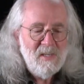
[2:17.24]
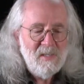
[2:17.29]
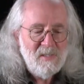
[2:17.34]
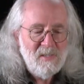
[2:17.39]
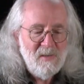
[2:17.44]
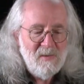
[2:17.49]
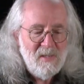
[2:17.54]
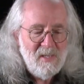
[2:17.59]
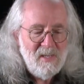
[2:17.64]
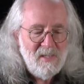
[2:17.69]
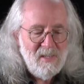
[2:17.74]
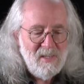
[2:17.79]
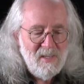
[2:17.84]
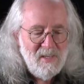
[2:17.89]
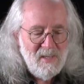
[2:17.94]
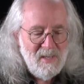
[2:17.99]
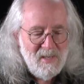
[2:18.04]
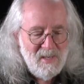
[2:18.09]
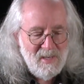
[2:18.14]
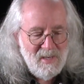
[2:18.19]
so that
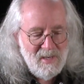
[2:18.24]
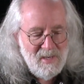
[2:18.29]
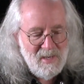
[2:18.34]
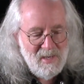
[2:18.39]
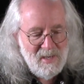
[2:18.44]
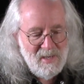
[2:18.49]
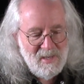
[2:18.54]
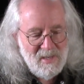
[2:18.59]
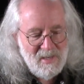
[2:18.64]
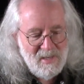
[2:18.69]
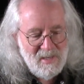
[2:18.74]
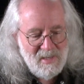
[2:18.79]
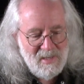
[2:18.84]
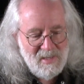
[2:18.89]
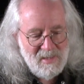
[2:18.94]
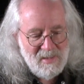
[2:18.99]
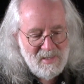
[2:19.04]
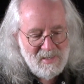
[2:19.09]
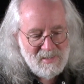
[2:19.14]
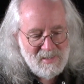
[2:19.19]

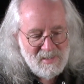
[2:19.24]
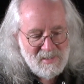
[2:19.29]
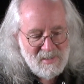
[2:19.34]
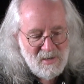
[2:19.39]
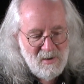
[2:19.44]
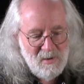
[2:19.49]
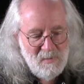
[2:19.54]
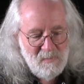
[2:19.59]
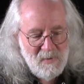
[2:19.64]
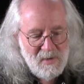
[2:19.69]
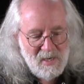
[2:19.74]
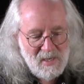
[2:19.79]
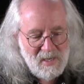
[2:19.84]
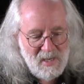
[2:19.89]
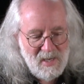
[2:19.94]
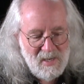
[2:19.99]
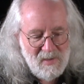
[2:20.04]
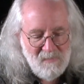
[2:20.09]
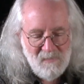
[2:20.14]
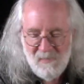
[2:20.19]
this is open
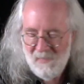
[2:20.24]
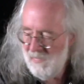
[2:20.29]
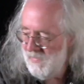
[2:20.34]
again.